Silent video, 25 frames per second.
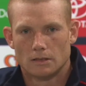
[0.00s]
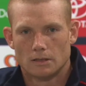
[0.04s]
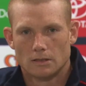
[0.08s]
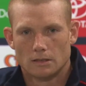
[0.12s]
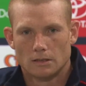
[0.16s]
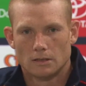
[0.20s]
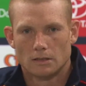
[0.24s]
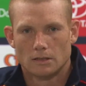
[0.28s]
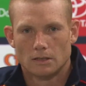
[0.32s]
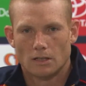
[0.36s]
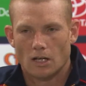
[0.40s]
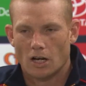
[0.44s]

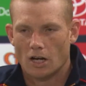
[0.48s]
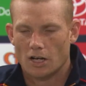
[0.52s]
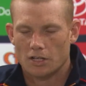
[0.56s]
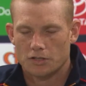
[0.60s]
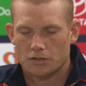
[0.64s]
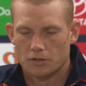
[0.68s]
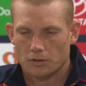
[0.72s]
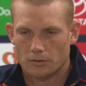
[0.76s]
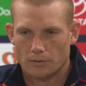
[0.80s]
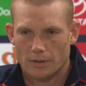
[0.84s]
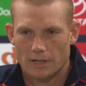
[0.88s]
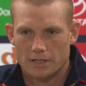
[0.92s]
one? Oh,
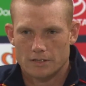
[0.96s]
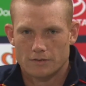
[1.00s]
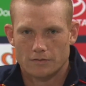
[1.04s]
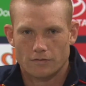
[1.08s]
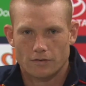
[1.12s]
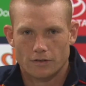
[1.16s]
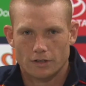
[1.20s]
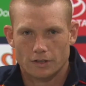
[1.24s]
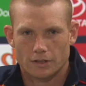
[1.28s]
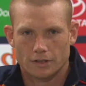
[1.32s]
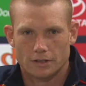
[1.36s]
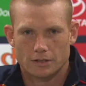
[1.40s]
it's always a
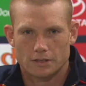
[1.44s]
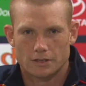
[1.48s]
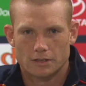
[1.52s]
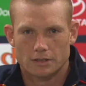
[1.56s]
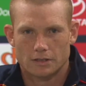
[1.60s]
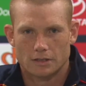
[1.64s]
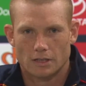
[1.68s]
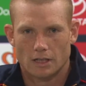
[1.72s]
focus.